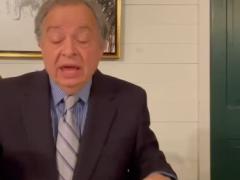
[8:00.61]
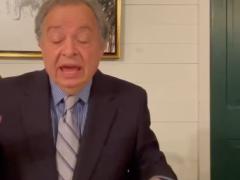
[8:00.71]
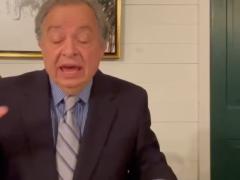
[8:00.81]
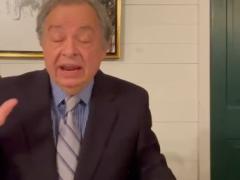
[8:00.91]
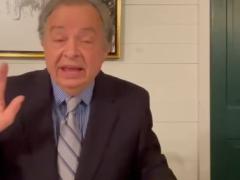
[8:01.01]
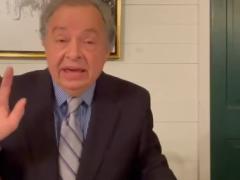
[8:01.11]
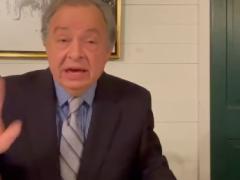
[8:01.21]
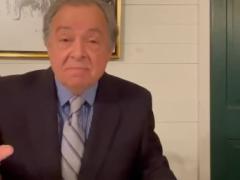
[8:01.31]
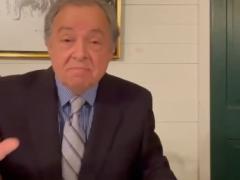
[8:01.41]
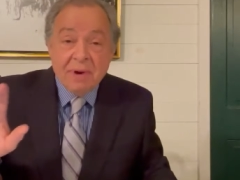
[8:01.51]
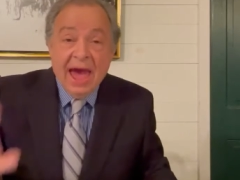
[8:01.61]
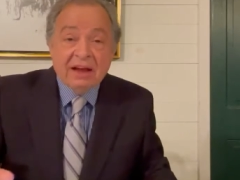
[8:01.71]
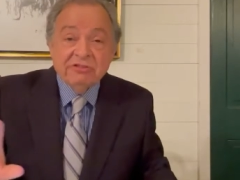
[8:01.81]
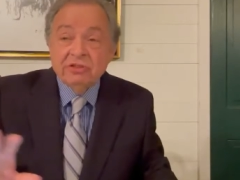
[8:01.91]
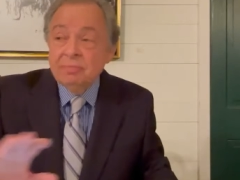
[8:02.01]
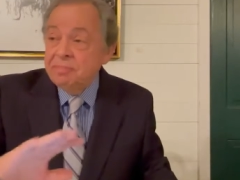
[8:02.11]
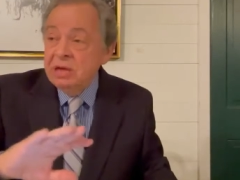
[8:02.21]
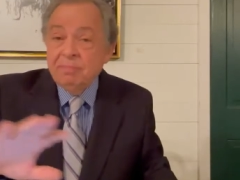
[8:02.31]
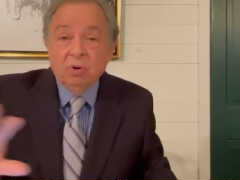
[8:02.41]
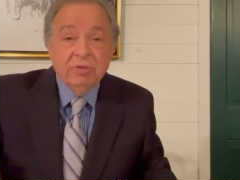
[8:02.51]
and it impacts the
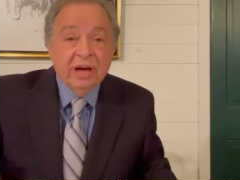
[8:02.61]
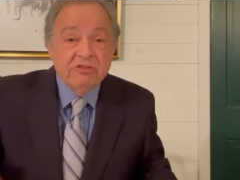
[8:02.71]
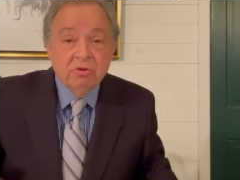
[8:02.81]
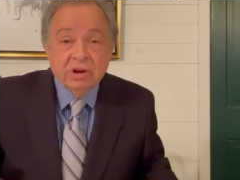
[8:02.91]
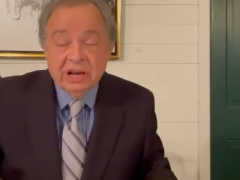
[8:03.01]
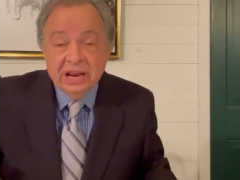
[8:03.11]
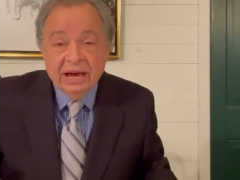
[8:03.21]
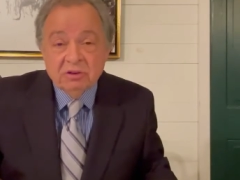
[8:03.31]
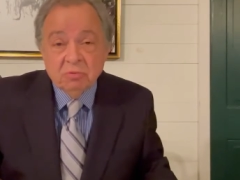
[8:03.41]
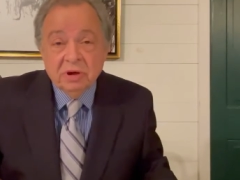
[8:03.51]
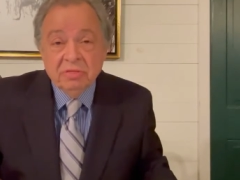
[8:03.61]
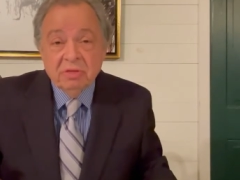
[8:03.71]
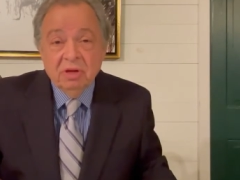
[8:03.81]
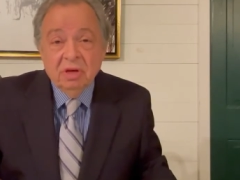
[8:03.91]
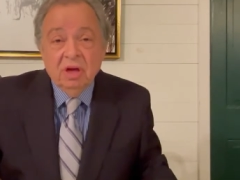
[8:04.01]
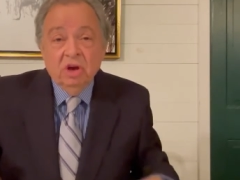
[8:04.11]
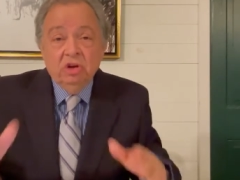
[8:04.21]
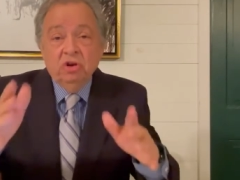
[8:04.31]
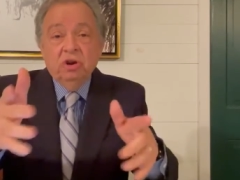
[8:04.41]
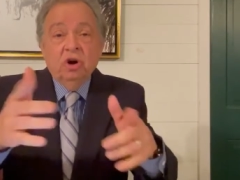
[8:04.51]
people that you connect with.
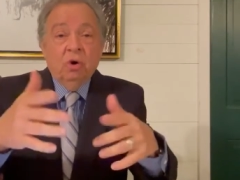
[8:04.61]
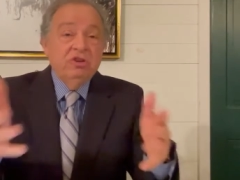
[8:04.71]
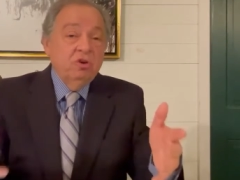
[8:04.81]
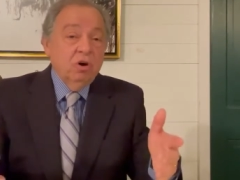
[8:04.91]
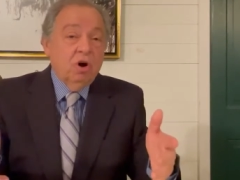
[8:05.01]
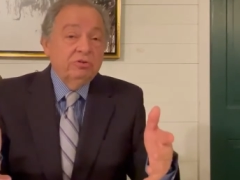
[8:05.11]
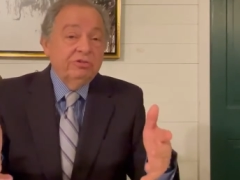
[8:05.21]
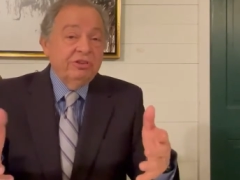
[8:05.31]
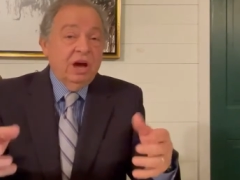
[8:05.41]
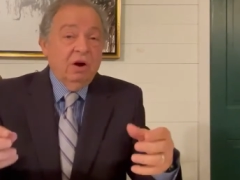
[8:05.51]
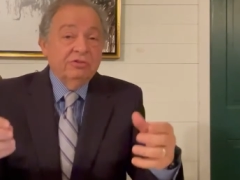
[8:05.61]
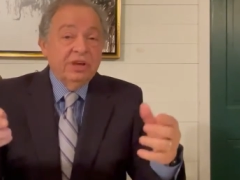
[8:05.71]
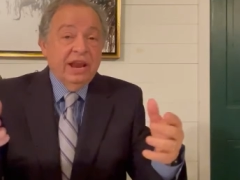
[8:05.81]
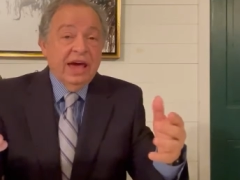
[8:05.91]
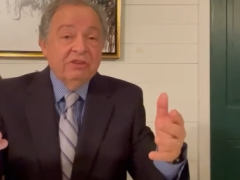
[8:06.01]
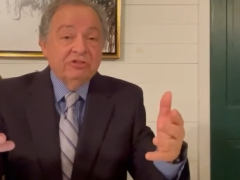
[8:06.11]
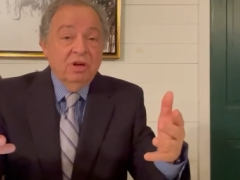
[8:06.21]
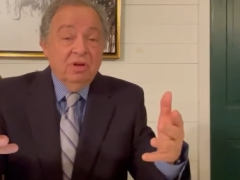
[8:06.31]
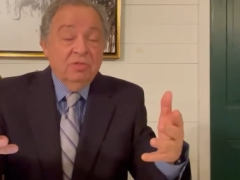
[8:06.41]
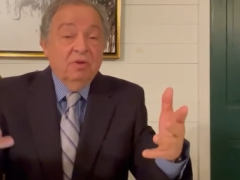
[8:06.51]
You know in your own selves that as
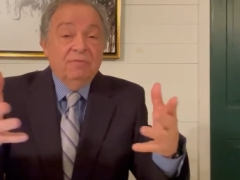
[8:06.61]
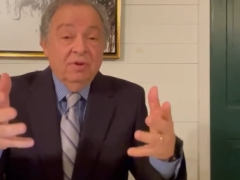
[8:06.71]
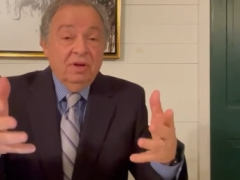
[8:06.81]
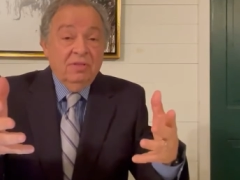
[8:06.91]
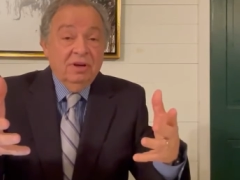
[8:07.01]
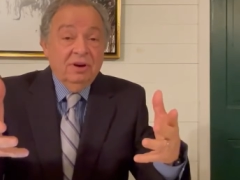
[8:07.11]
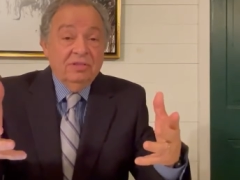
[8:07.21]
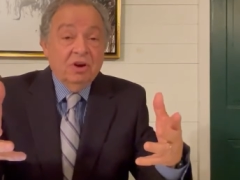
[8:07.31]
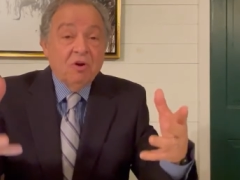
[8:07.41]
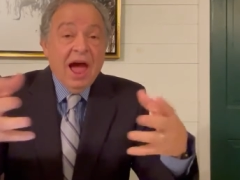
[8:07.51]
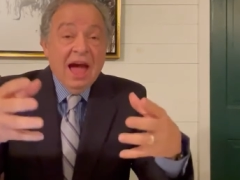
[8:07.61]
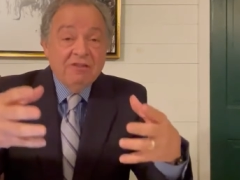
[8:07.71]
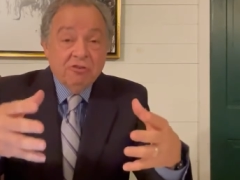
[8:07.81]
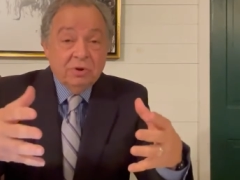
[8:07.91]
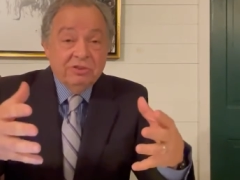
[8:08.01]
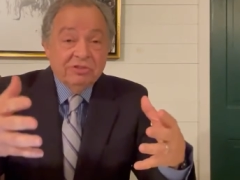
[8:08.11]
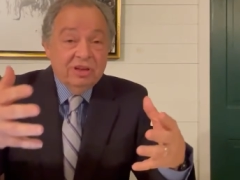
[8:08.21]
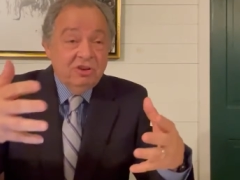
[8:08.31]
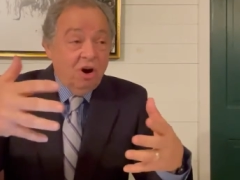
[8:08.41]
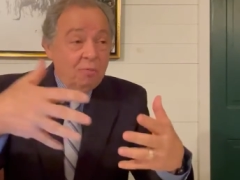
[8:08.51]
the, the, the graduates
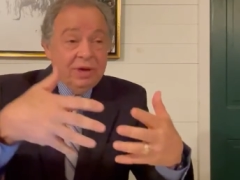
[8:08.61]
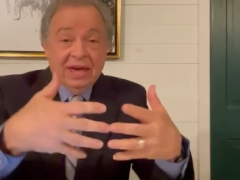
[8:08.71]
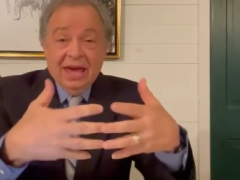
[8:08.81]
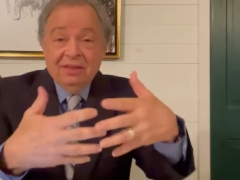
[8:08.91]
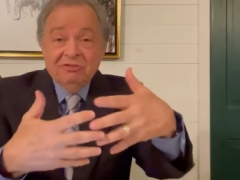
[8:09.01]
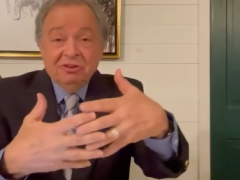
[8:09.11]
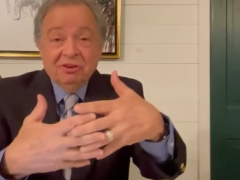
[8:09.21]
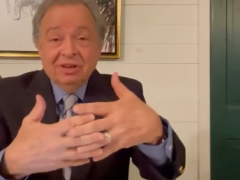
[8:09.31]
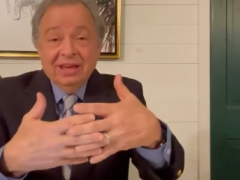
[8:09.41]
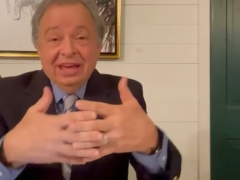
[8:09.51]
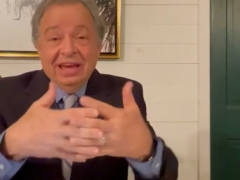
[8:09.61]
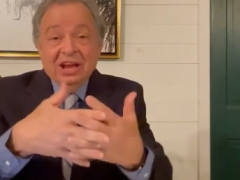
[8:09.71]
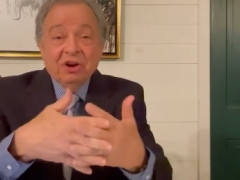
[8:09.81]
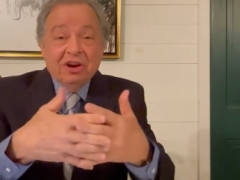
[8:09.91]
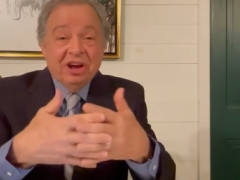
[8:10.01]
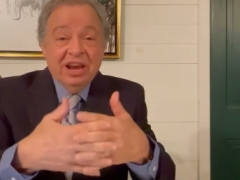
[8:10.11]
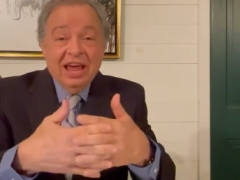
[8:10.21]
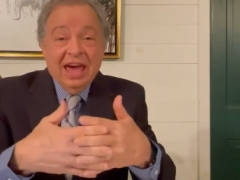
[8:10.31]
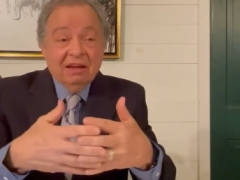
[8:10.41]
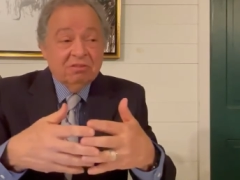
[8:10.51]
and y'all began to interconnect,